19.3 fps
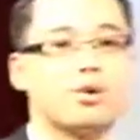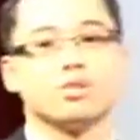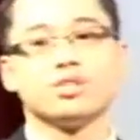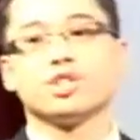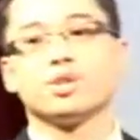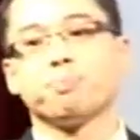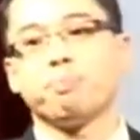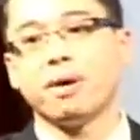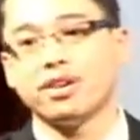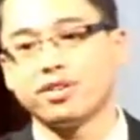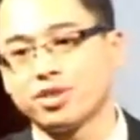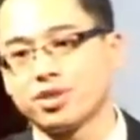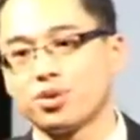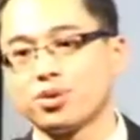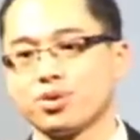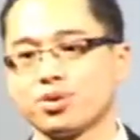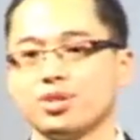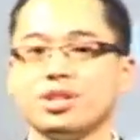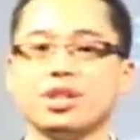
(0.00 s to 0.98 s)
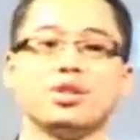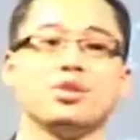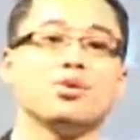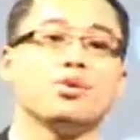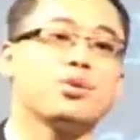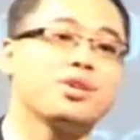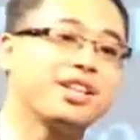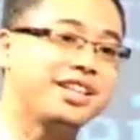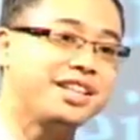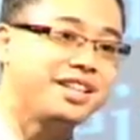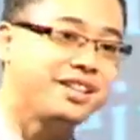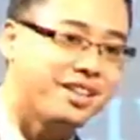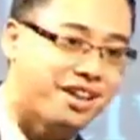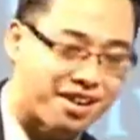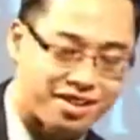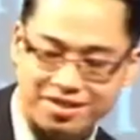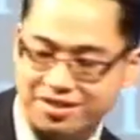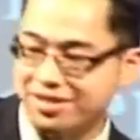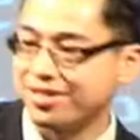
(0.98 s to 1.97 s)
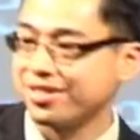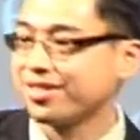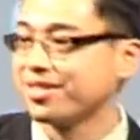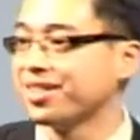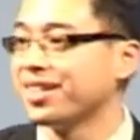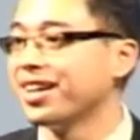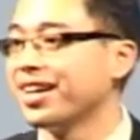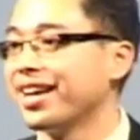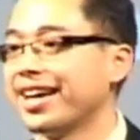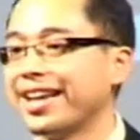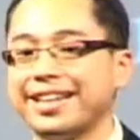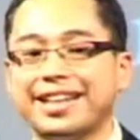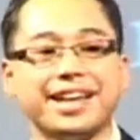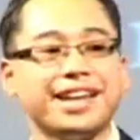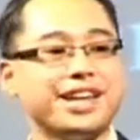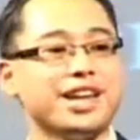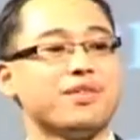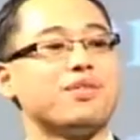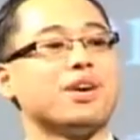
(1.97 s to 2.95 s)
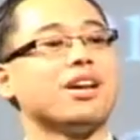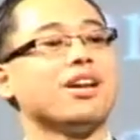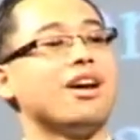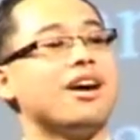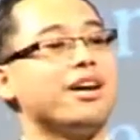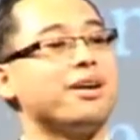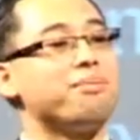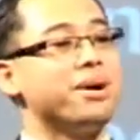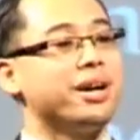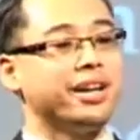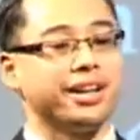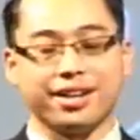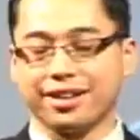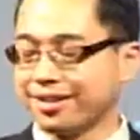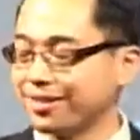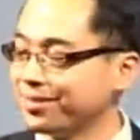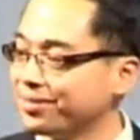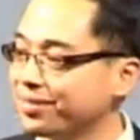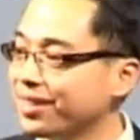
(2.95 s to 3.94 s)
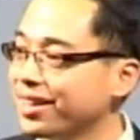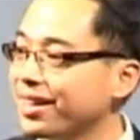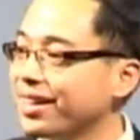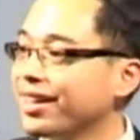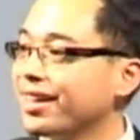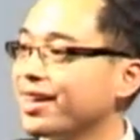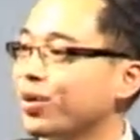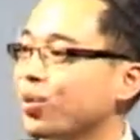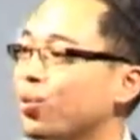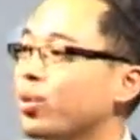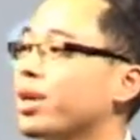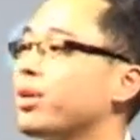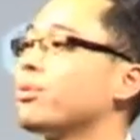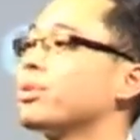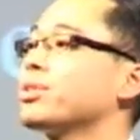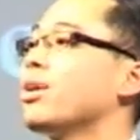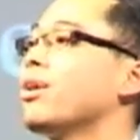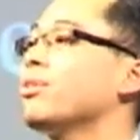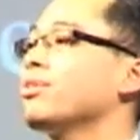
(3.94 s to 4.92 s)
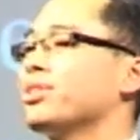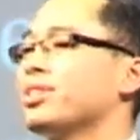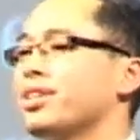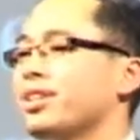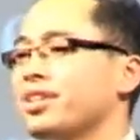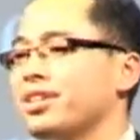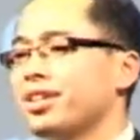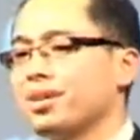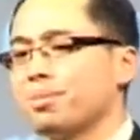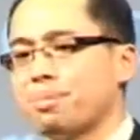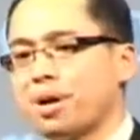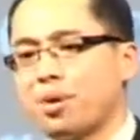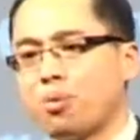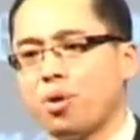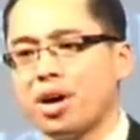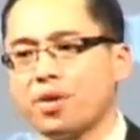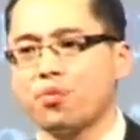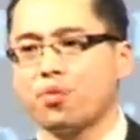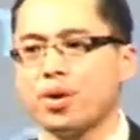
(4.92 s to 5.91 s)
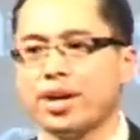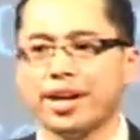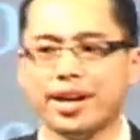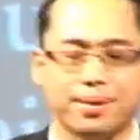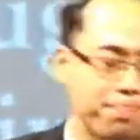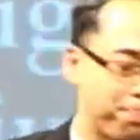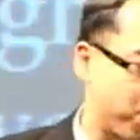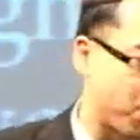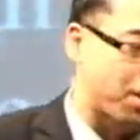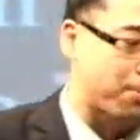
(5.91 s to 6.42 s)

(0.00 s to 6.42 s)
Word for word: called sponsors, ninong and ninangs. And they give a lot of money. When it was all said and done, my wife, we had